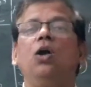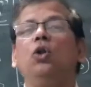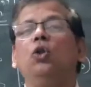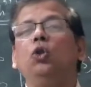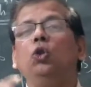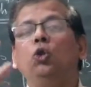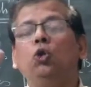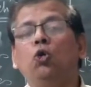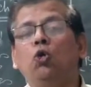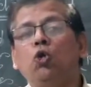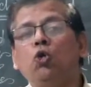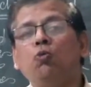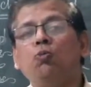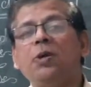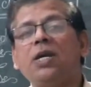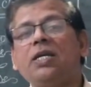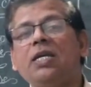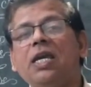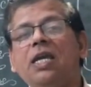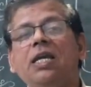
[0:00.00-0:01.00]
note
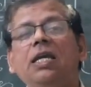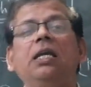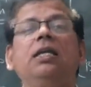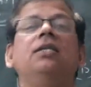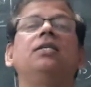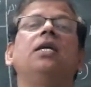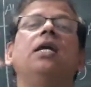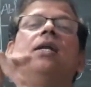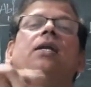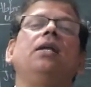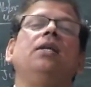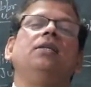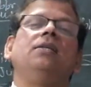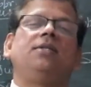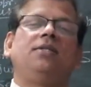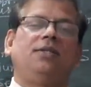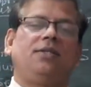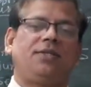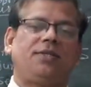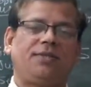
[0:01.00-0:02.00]
making in
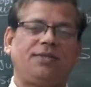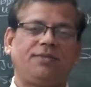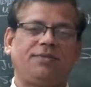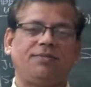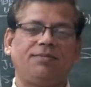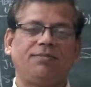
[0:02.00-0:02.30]
sentences.